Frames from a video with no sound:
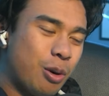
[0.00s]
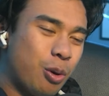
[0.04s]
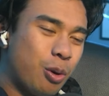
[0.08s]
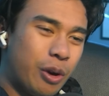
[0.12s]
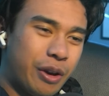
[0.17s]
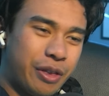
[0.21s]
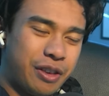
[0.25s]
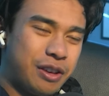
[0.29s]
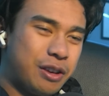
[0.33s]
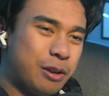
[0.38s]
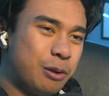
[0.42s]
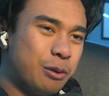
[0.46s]
Who
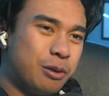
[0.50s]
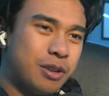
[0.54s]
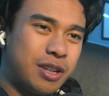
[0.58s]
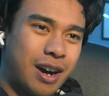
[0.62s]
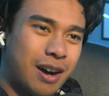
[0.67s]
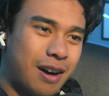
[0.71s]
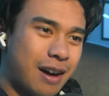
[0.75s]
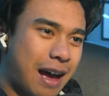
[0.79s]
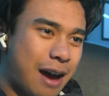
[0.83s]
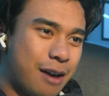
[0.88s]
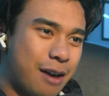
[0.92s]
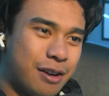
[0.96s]
with
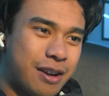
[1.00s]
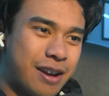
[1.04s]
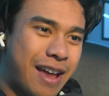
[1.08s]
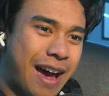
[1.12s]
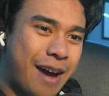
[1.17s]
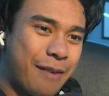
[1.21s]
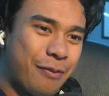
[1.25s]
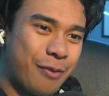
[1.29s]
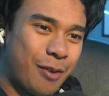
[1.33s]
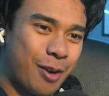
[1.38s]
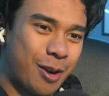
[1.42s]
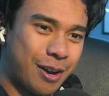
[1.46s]
Utah out in
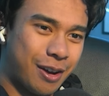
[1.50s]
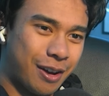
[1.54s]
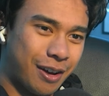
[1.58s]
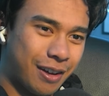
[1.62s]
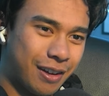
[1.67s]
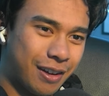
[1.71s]
Africa?